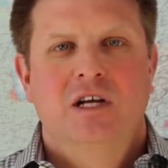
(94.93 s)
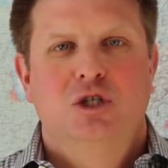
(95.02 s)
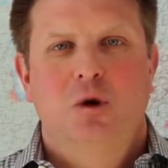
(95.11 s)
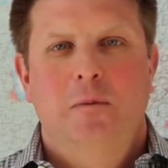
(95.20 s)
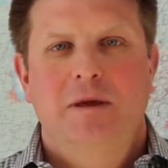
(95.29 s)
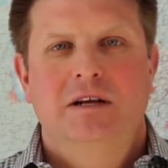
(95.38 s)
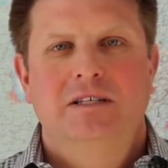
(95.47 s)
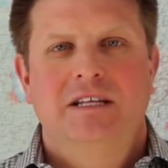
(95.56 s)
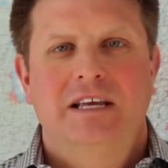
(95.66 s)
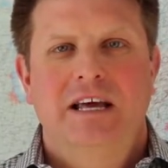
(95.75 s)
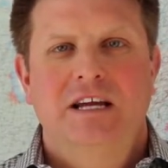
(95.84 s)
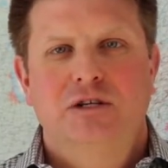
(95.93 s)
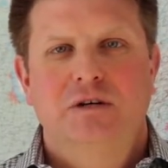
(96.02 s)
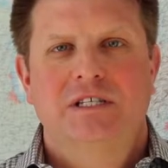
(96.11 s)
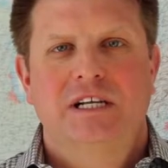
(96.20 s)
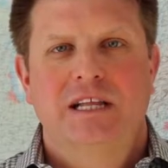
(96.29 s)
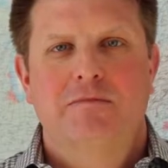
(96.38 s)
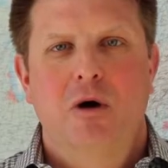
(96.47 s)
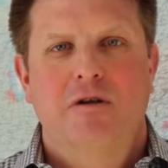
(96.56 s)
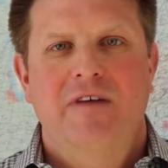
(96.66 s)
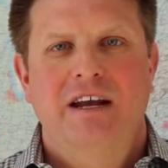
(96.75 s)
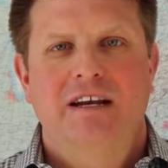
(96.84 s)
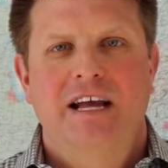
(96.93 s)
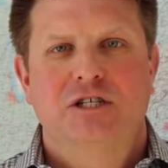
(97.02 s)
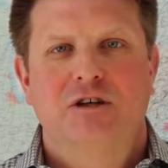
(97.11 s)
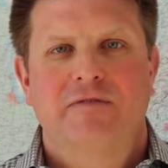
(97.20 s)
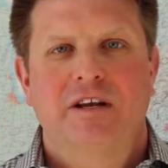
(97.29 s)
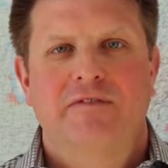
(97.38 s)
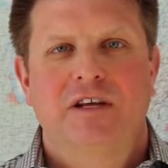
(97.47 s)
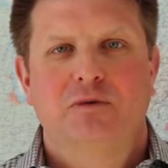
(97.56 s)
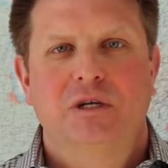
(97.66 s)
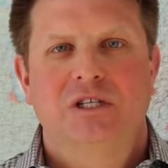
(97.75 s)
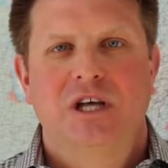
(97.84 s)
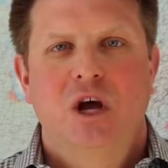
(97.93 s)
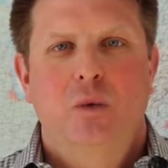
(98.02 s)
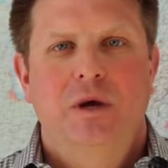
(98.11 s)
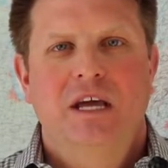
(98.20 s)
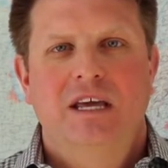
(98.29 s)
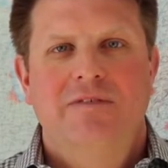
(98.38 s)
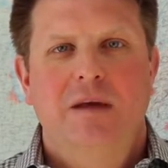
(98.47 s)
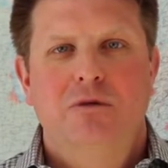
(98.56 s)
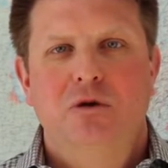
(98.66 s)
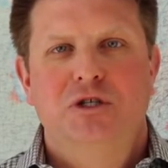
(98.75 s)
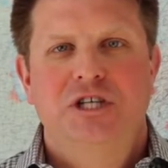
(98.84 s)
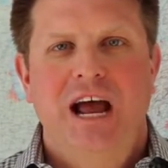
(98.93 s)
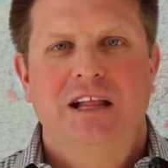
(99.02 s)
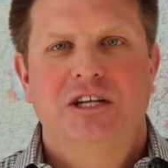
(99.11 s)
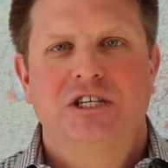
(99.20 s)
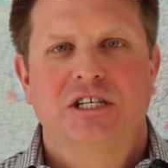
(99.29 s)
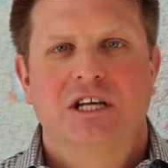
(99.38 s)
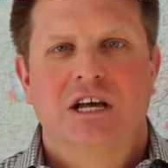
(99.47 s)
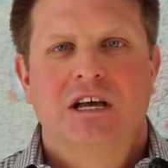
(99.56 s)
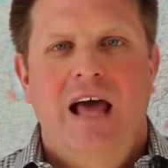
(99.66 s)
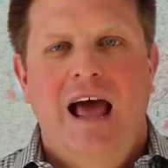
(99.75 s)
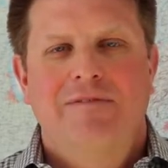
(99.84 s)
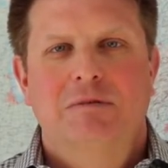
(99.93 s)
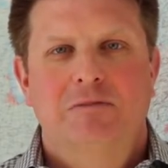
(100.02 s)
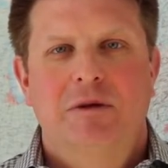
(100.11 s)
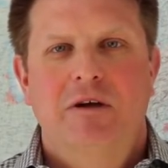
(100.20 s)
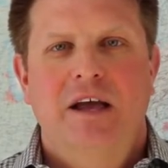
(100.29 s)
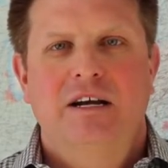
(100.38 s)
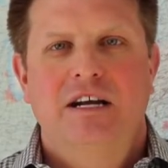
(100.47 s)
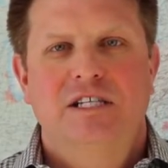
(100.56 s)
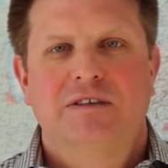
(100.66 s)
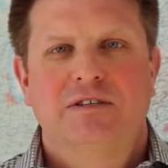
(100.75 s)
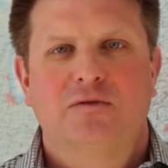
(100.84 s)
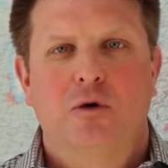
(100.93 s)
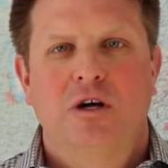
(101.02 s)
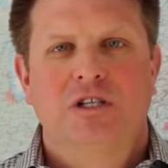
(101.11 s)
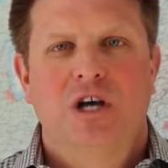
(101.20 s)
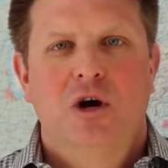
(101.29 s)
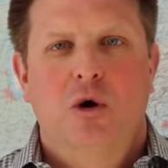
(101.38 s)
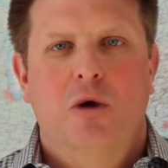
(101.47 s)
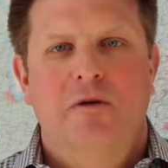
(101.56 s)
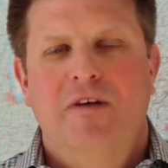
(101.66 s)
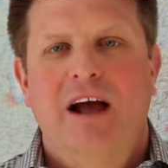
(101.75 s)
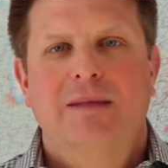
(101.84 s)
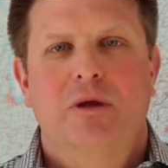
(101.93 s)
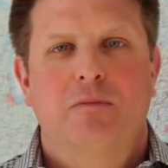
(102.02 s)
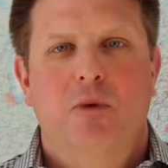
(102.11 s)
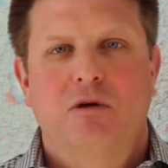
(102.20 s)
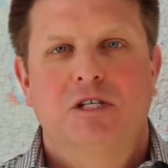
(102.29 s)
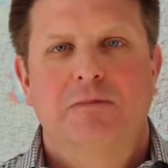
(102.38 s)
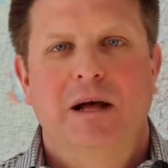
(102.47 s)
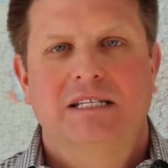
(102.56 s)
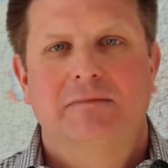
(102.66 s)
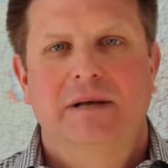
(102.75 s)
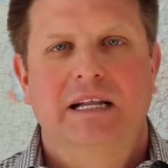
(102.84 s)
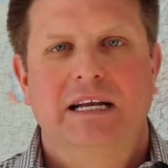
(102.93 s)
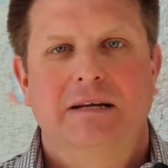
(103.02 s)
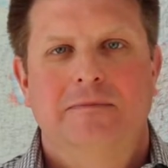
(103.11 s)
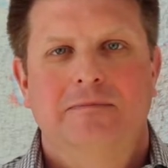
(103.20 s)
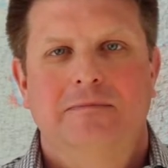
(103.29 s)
To appeal to the intrinsically motivated nature of individuals, we can give them new challenges, have them spearhead initiatives for us, or provide them with more responsibility.